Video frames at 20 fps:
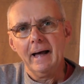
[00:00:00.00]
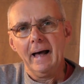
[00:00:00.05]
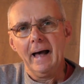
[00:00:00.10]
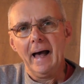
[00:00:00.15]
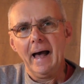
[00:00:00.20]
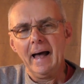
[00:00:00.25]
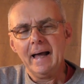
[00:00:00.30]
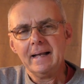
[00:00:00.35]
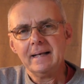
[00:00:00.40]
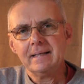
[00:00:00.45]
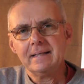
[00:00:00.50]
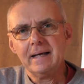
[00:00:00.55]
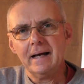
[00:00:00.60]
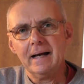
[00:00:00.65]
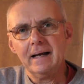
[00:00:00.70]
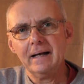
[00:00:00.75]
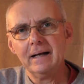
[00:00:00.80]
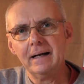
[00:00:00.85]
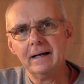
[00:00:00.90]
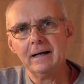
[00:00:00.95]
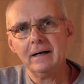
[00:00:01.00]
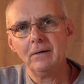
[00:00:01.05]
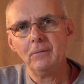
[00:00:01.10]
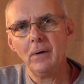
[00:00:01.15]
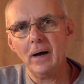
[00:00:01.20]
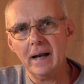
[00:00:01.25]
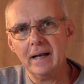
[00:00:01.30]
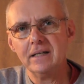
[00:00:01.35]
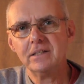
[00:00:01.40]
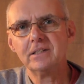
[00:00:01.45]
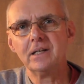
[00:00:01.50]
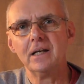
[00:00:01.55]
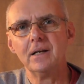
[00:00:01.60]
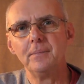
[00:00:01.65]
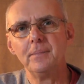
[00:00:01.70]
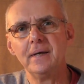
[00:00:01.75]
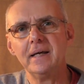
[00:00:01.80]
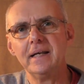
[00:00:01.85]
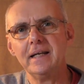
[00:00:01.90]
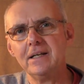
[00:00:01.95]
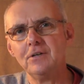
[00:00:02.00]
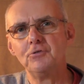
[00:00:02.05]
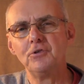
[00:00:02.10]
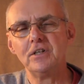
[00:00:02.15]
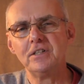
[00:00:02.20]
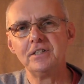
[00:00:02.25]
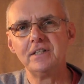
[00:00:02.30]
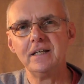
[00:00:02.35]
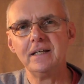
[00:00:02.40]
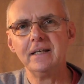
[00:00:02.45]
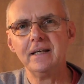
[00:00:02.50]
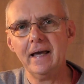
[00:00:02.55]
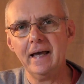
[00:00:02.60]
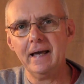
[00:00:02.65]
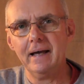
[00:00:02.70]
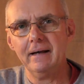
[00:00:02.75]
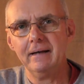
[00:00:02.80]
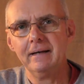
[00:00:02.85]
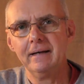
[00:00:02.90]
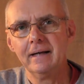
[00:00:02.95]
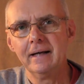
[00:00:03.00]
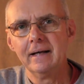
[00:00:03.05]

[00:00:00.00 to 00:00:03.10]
And well, it's going to be an interesting year.